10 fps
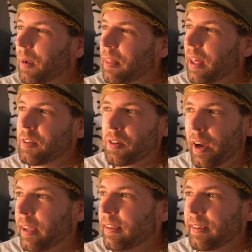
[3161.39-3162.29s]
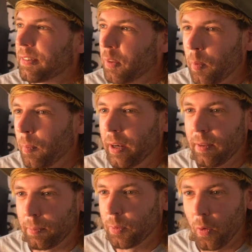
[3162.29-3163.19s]
They try and extort money
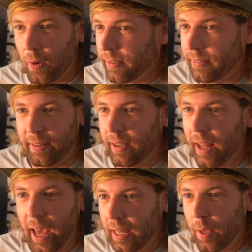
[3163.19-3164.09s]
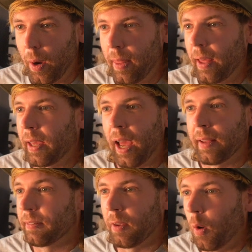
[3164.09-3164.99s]
from tourists in any way they
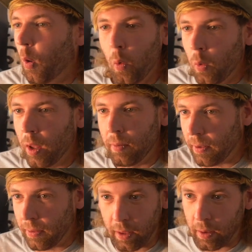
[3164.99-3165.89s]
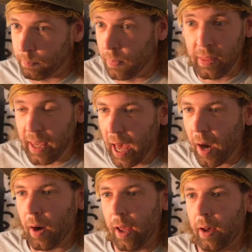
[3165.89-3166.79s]
can. So all over the
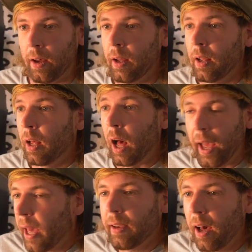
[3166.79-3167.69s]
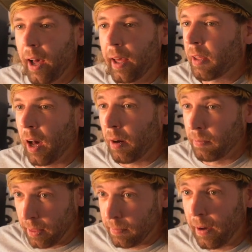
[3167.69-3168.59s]
area, I had a hire car for
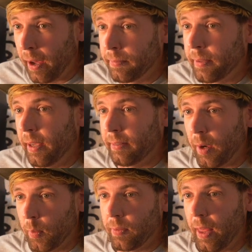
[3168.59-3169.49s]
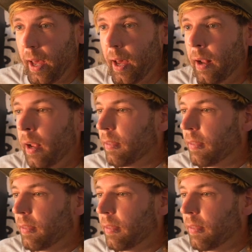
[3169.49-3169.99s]
the 5 days I was there.